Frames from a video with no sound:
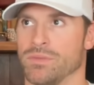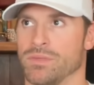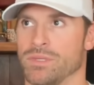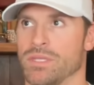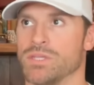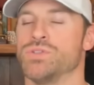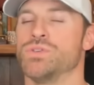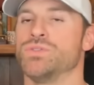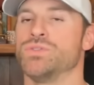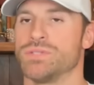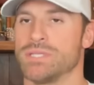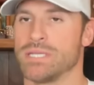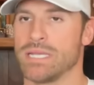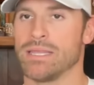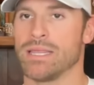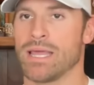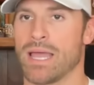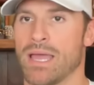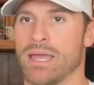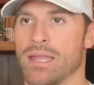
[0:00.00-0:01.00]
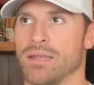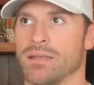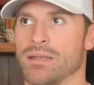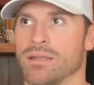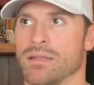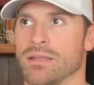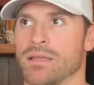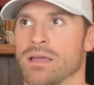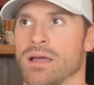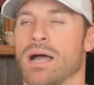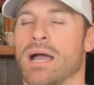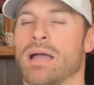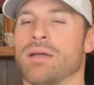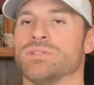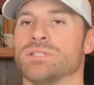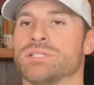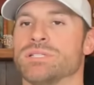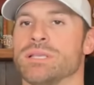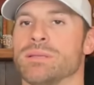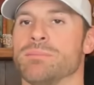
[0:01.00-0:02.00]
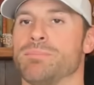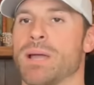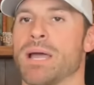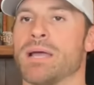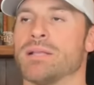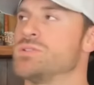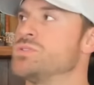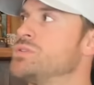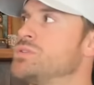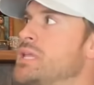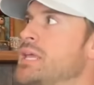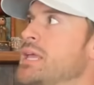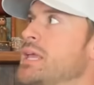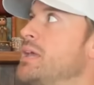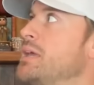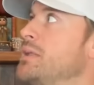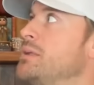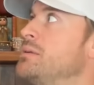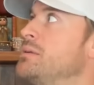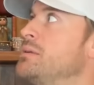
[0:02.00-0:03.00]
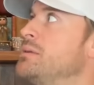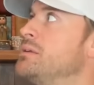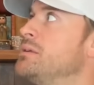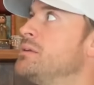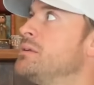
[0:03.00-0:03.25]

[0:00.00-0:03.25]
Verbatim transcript: Did you see that? I haven't seen Pat Surtain.